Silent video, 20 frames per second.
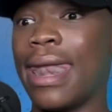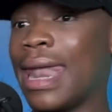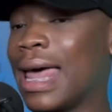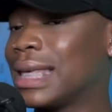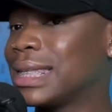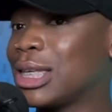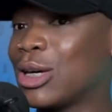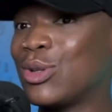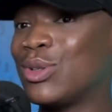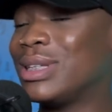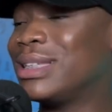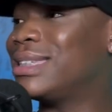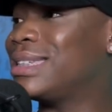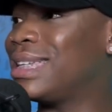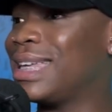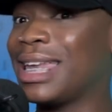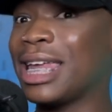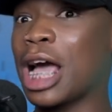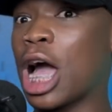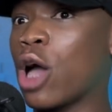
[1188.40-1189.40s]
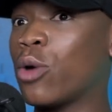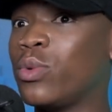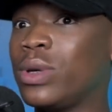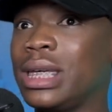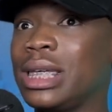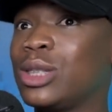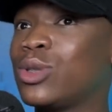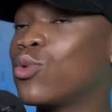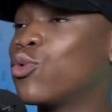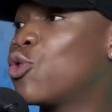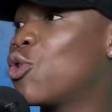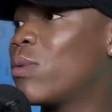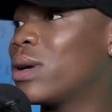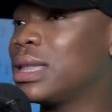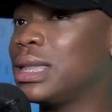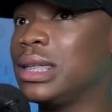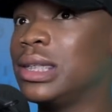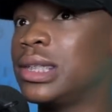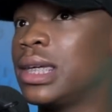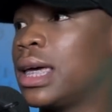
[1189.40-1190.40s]
Na sound engineering a we uno ba
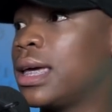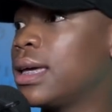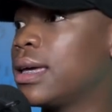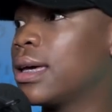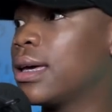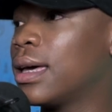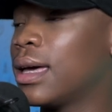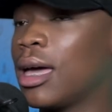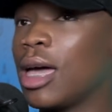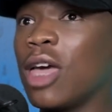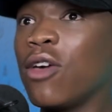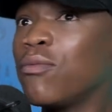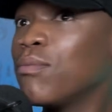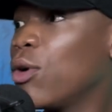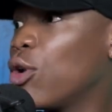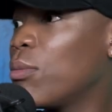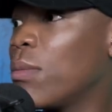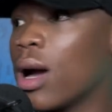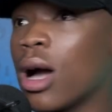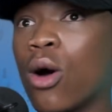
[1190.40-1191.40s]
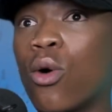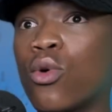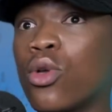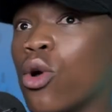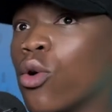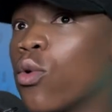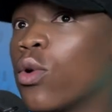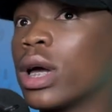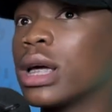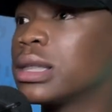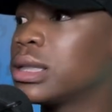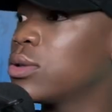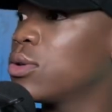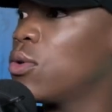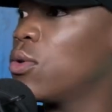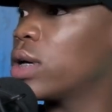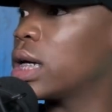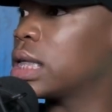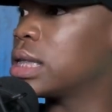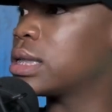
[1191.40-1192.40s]
DJ If maluma ka unya go cancel, go
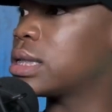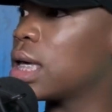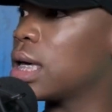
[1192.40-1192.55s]
cancel.